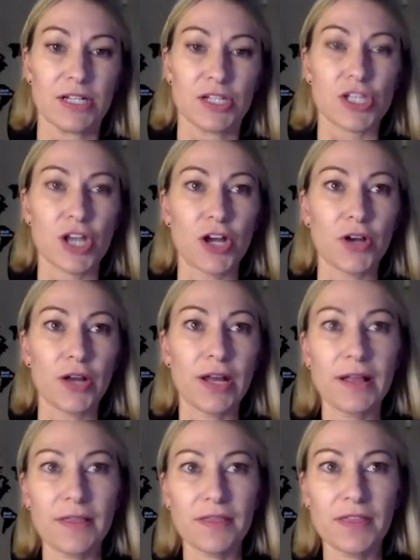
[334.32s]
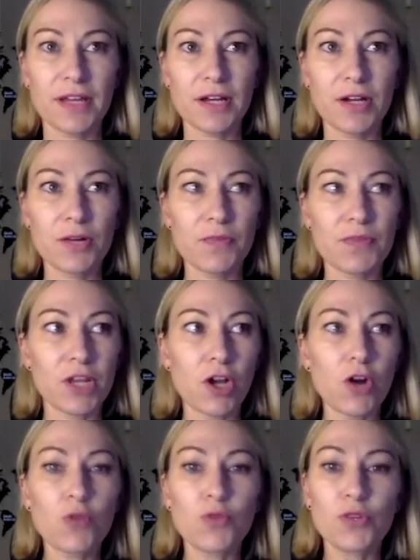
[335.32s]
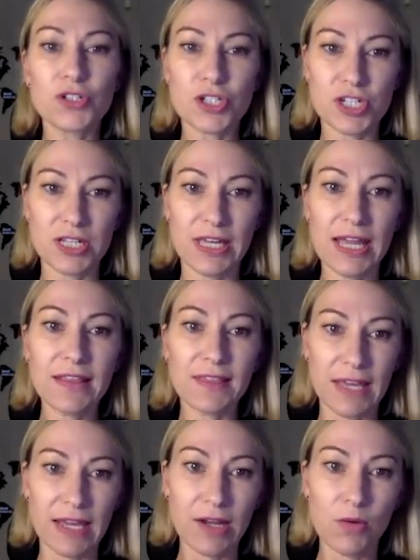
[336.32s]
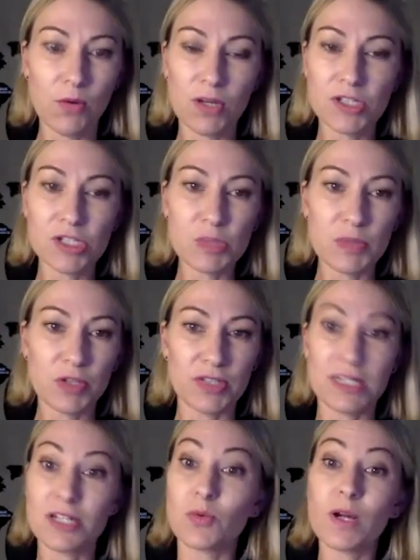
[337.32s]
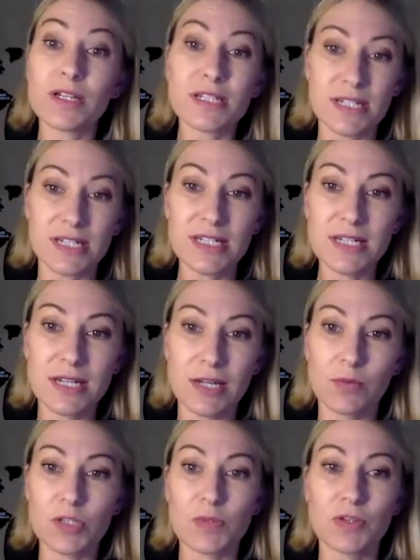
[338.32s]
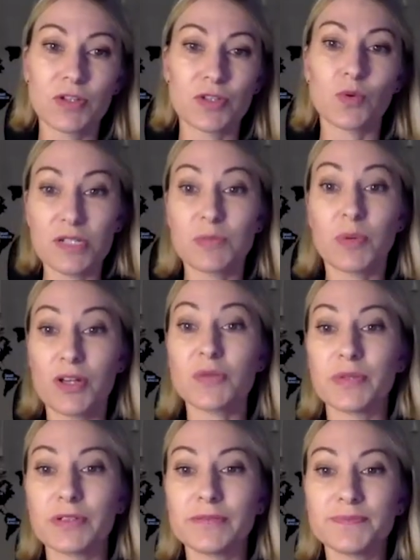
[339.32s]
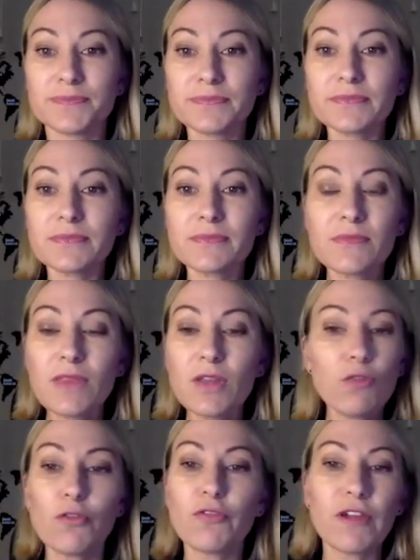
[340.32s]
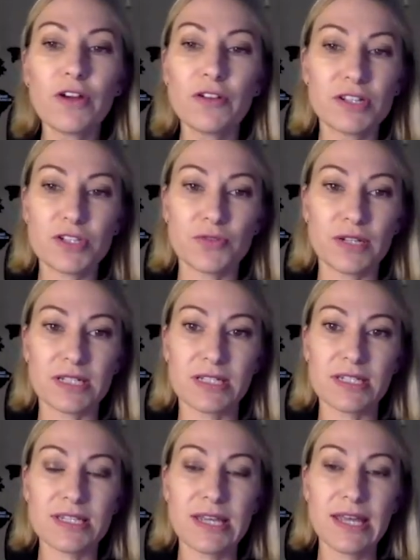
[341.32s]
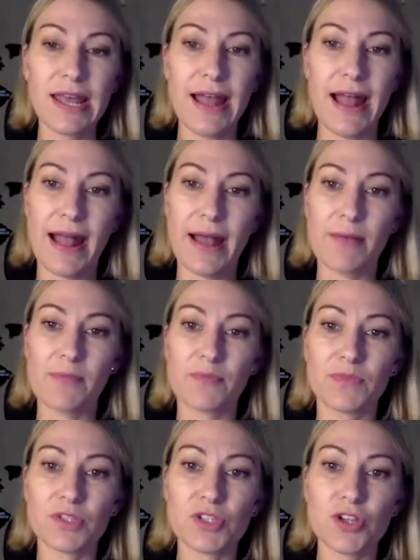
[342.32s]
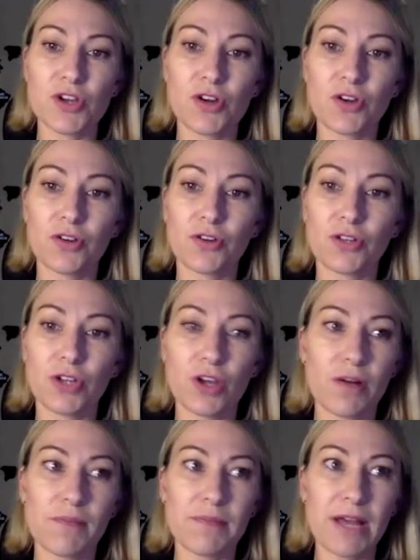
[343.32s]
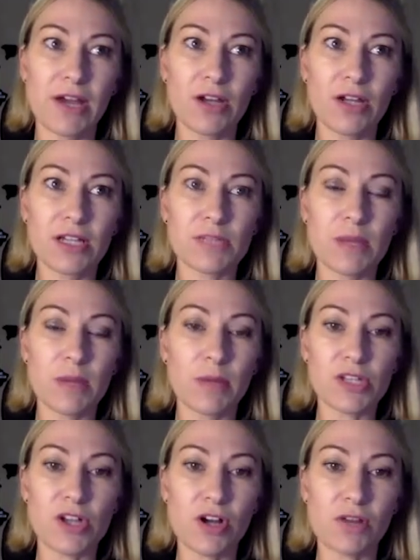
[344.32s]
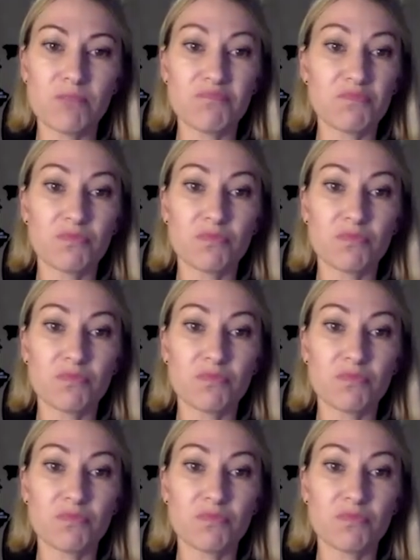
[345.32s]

So the the long route to get there wasn't because I didn't want it. It was because it wasn't possible for various reasons. Um, so, yeah, my earliest memories are